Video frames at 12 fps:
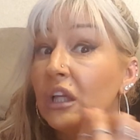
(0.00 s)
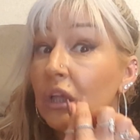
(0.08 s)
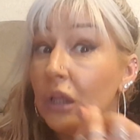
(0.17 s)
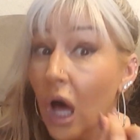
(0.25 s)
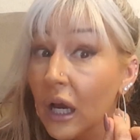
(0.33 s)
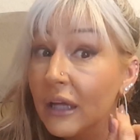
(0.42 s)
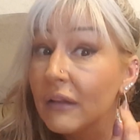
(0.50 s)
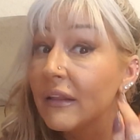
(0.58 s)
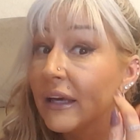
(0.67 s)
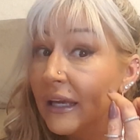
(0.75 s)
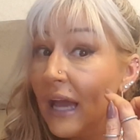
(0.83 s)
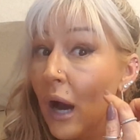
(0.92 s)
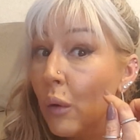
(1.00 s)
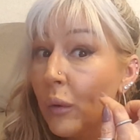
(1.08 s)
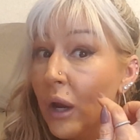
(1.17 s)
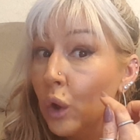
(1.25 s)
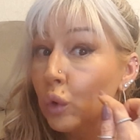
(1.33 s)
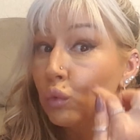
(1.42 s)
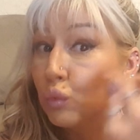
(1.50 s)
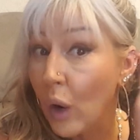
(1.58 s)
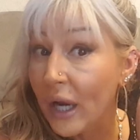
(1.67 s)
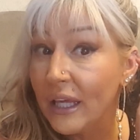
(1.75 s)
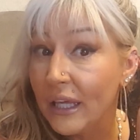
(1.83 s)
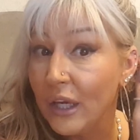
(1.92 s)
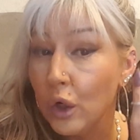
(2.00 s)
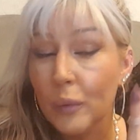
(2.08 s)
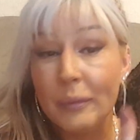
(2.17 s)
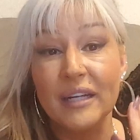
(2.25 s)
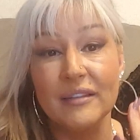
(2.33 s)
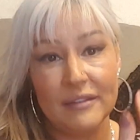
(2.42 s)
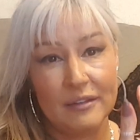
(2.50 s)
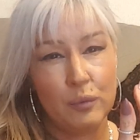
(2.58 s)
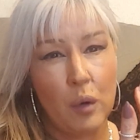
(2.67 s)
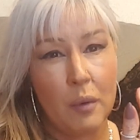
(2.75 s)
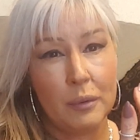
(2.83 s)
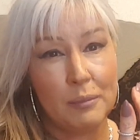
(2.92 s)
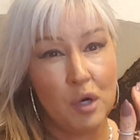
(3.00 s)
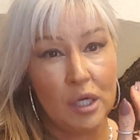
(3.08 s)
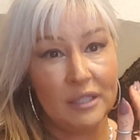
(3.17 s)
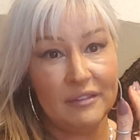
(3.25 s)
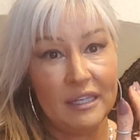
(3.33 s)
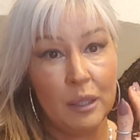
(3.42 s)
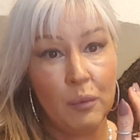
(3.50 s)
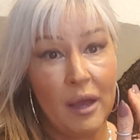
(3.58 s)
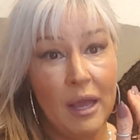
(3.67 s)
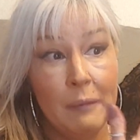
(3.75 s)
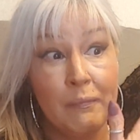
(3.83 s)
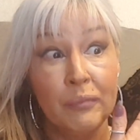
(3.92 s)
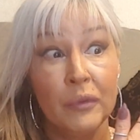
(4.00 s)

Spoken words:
Luckily, I went right here because that's where I would bronze anyway,